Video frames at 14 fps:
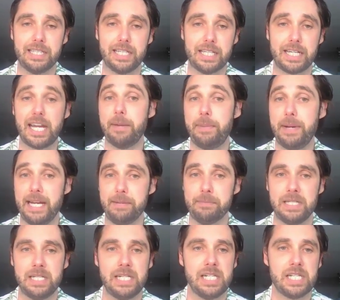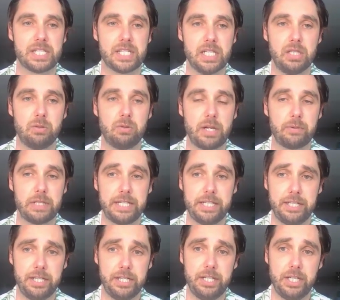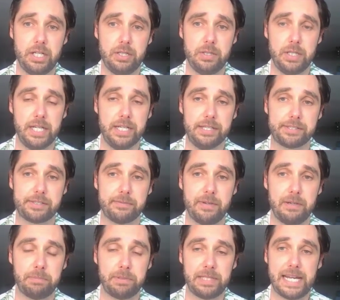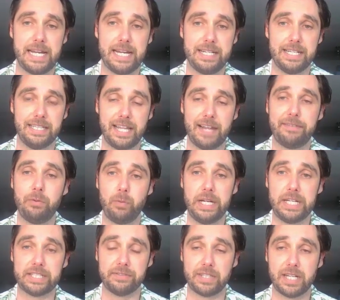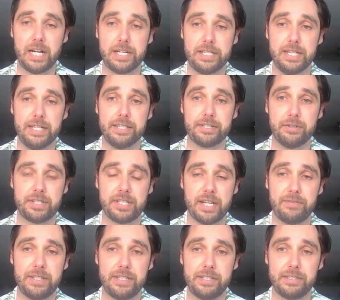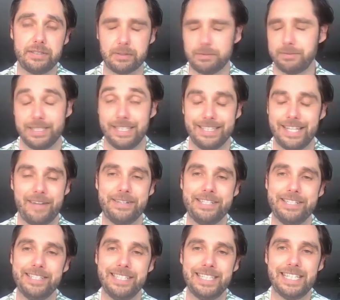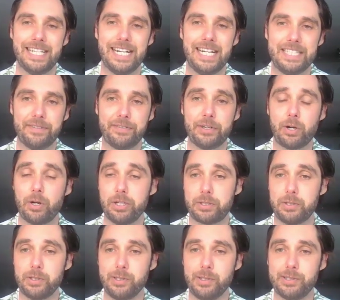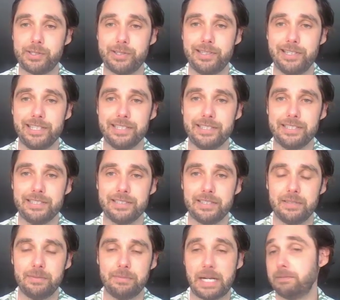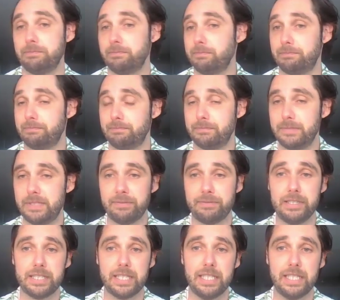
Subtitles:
campaign. So what I would like you to do is plan 11 weeks of content. So 11 different articles about different